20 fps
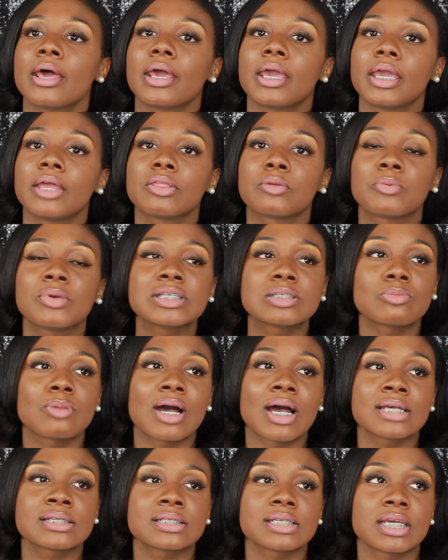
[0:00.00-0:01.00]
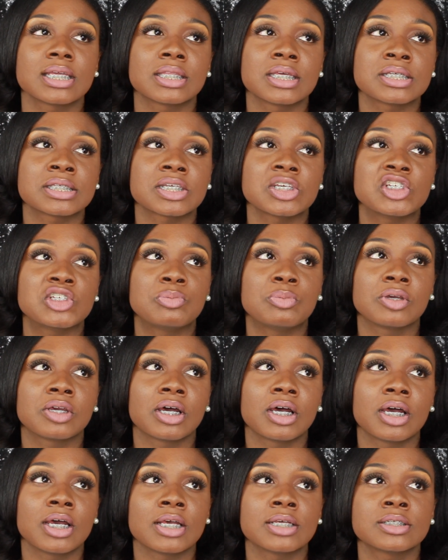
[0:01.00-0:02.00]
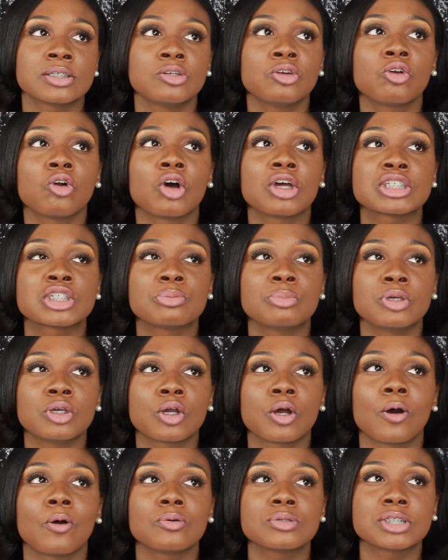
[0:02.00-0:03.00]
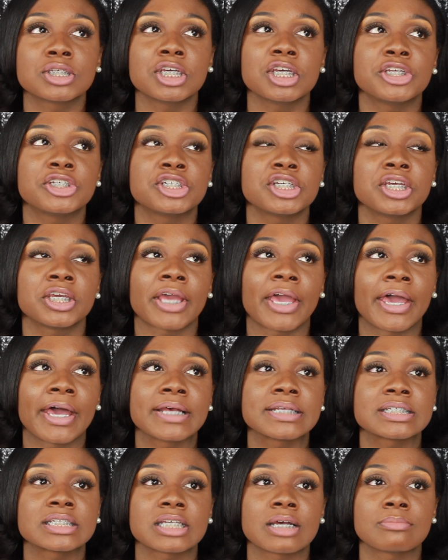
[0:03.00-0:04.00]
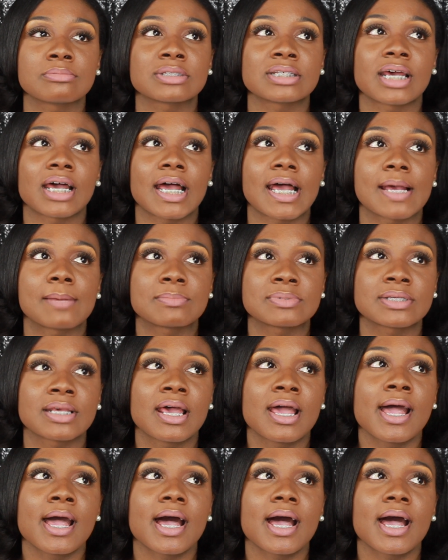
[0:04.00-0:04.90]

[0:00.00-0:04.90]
And the reason why I say this is because you're going to be co-teaching at some times.